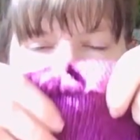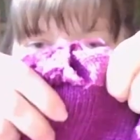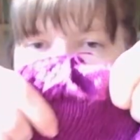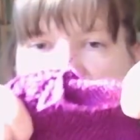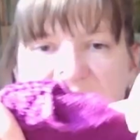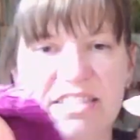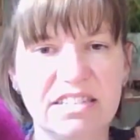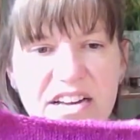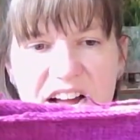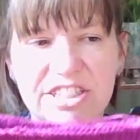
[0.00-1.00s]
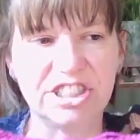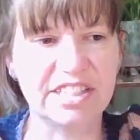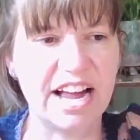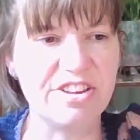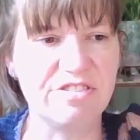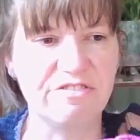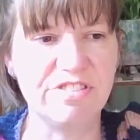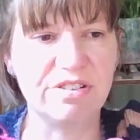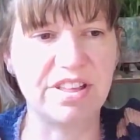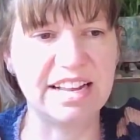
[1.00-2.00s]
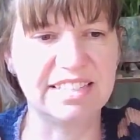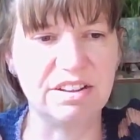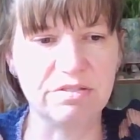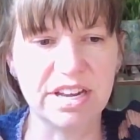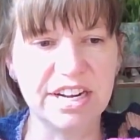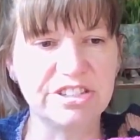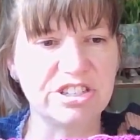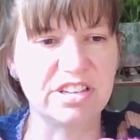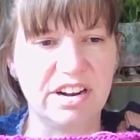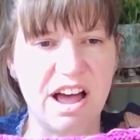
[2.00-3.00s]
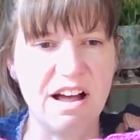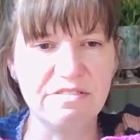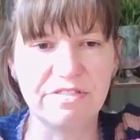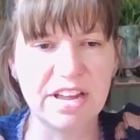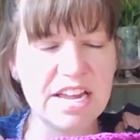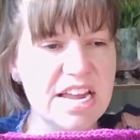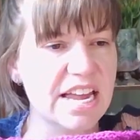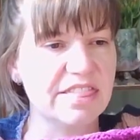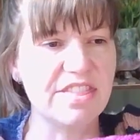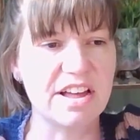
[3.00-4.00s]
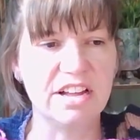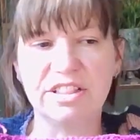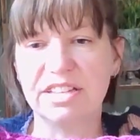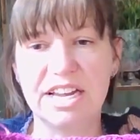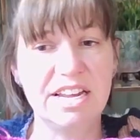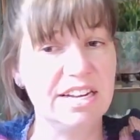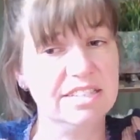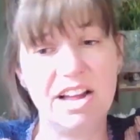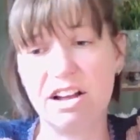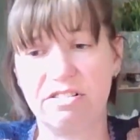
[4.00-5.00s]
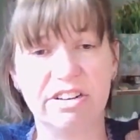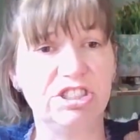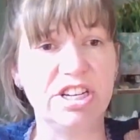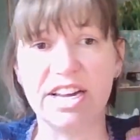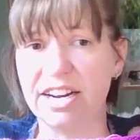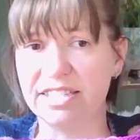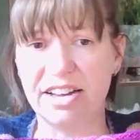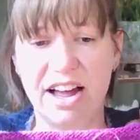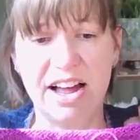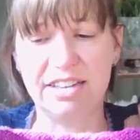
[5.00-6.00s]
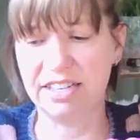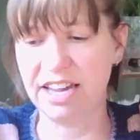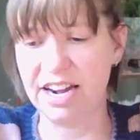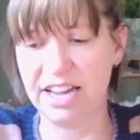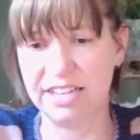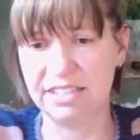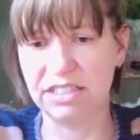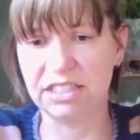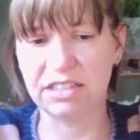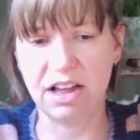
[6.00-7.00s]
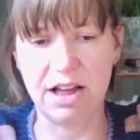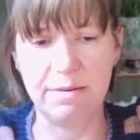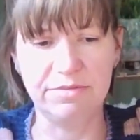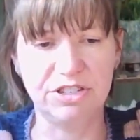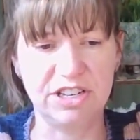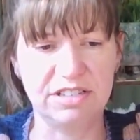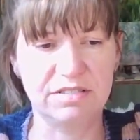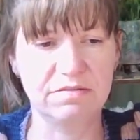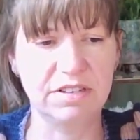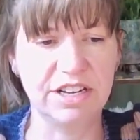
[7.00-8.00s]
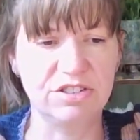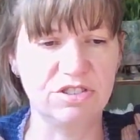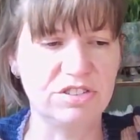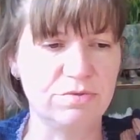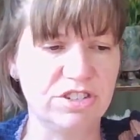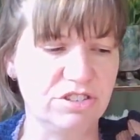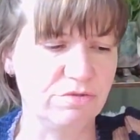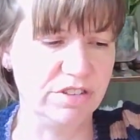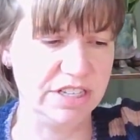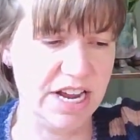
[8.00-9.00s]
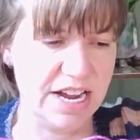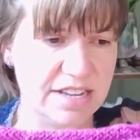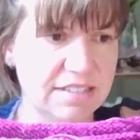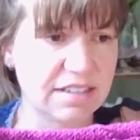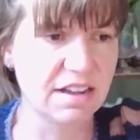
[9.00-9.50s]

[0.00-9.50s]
nice to touch. You can feel that silk in it just enough. The linen is not crunchy. It is not. It is it's just really nice.